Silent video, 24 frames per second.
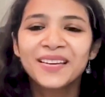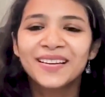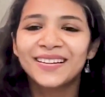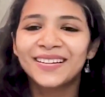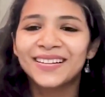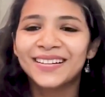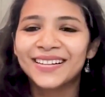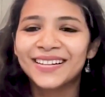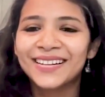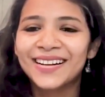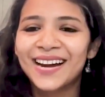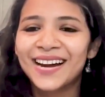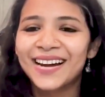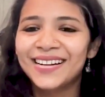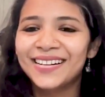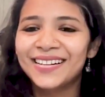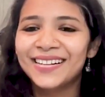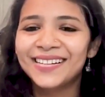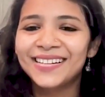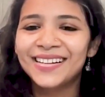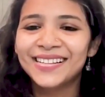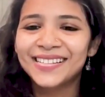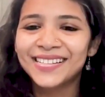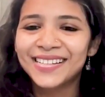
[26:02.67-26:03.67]
right?
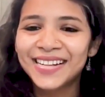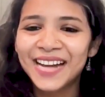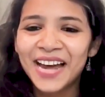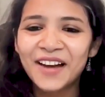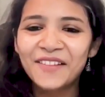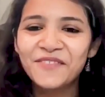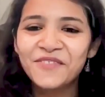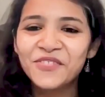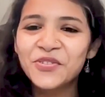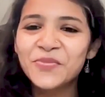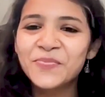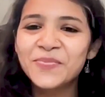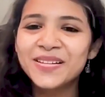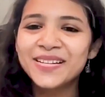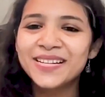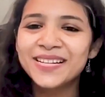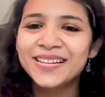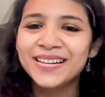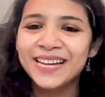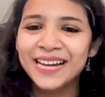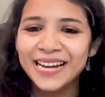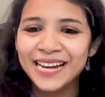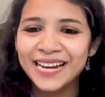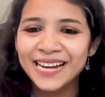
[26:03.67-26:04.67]
It doesn't have to
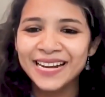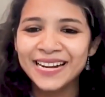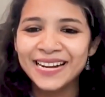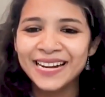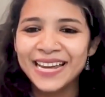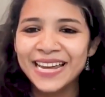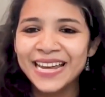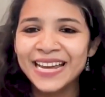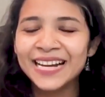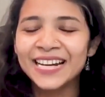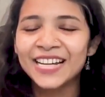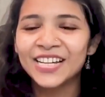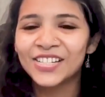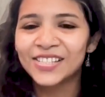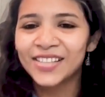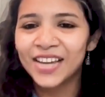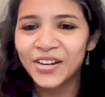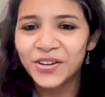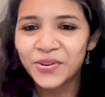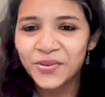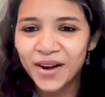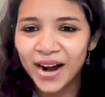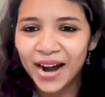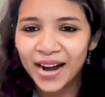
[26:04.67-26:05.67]
be in English
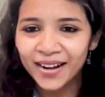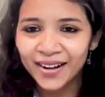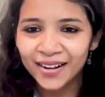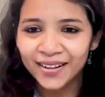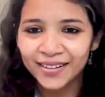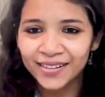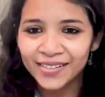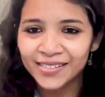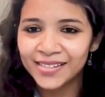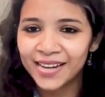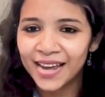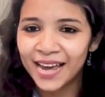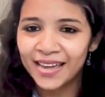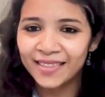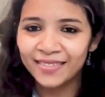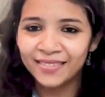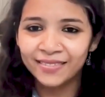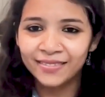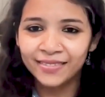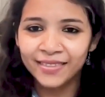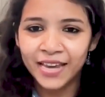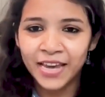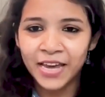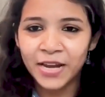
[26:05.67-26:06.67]
that you can't
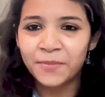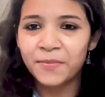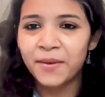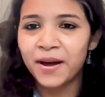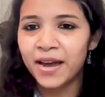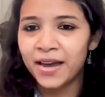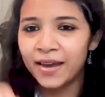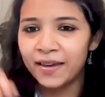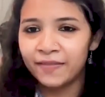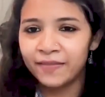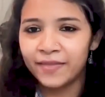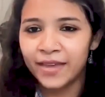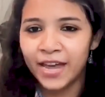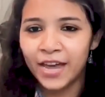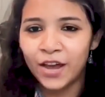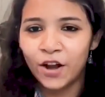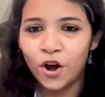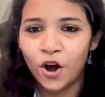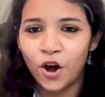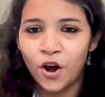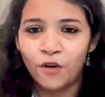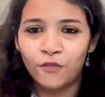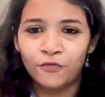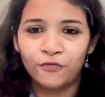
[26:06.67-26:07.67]
understand, thereby,
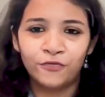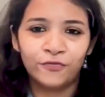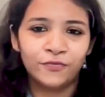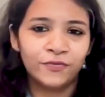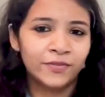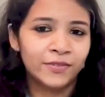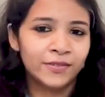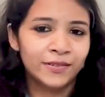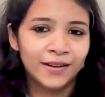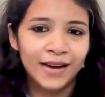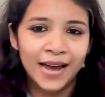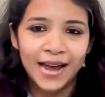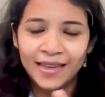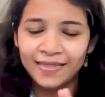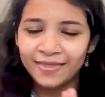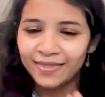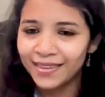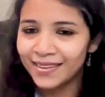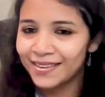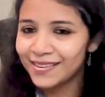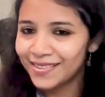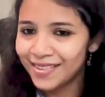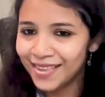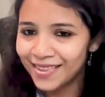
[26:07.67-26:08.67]
thereof, and
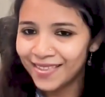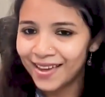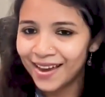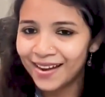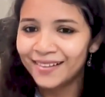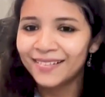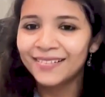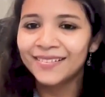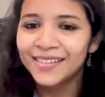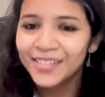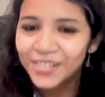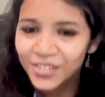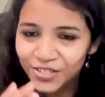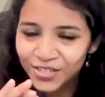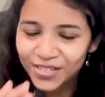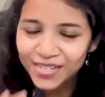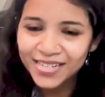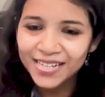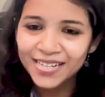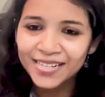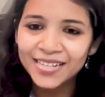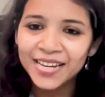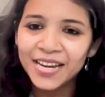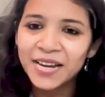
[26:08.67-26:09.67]
things like that.
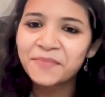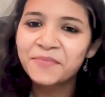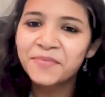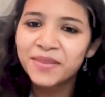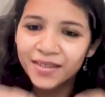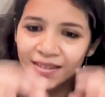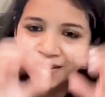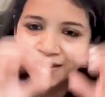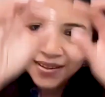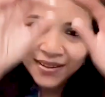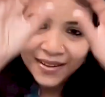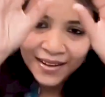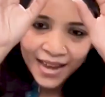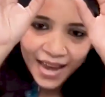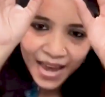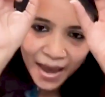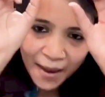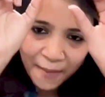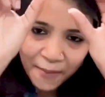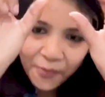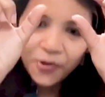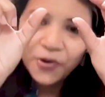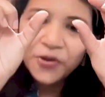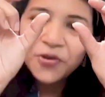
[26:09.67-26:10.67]
Literally, it can be
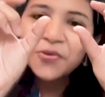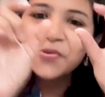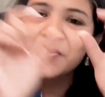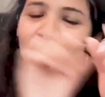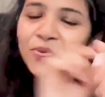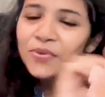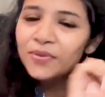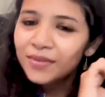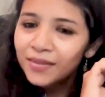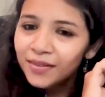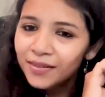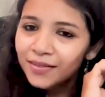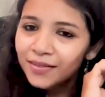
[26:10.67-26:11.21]
MOU,